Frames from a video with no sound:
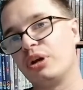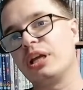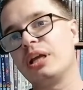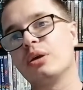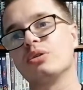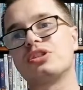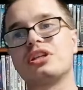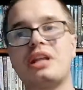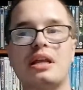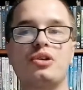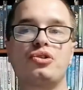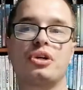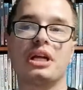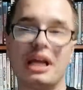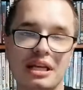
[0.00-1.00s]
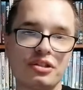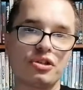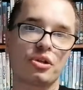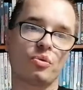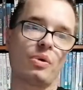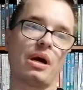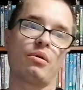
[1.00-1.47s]
bringing us an entry
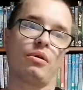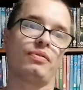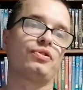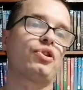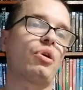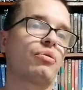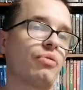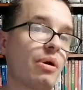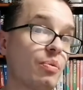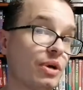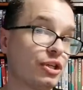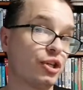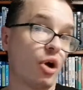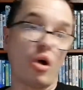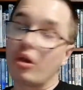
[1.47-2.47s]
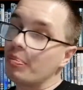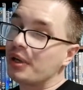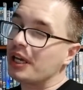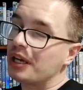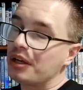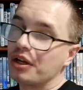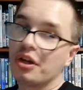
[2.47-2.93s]
into the werewolf genre which,
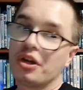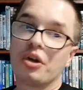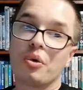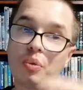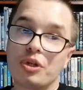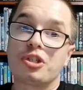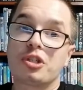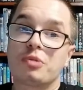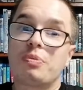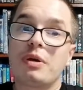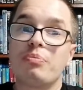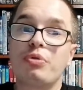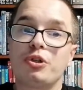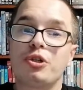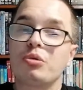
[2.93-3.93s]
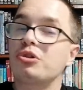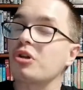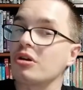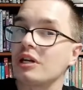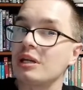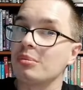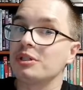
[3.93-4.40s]
albeit which has been
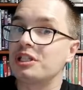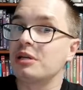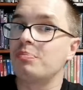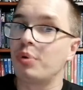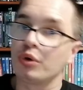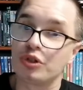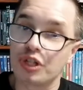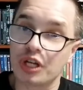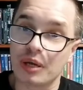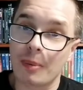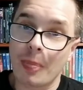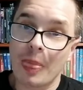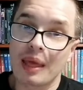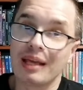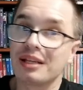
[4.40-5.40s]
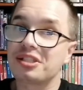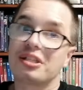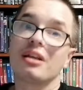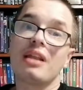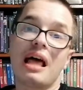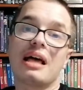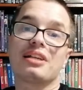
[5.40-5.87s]
produced on a limited budget,
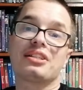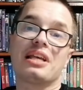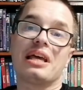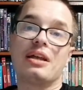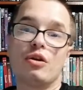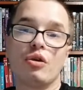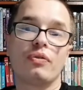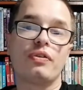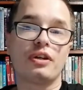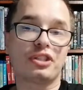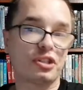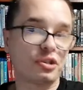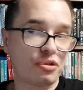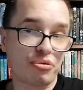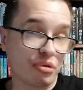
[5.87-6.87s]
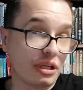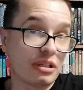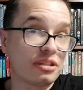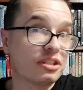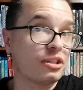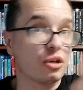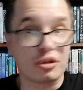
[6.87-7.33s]
still has enough
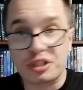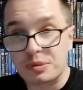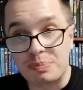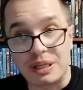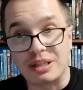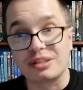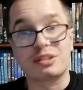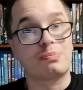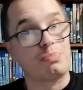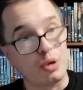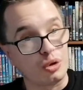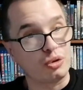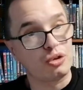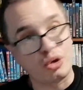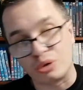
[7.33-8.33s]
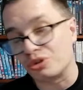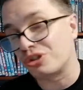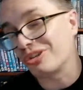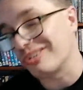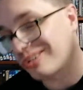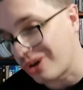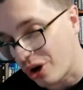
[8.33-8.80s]
thrills, spills, blood,
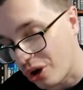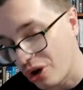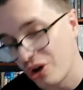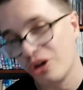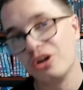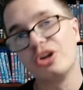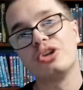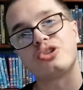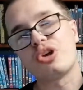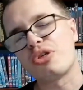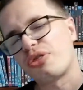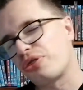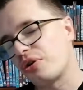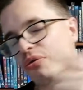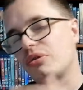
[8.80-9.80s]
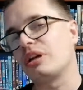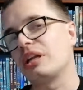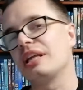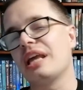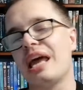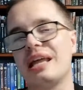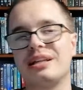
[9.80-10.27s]
guts and gore to
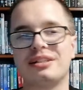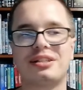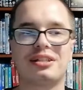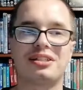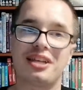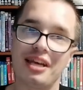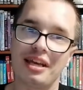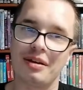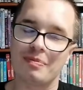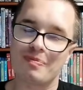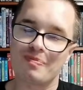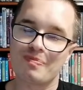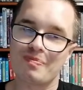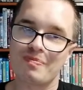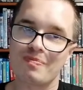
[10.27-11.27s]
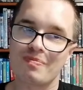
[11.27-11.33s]
thoroughly entertain.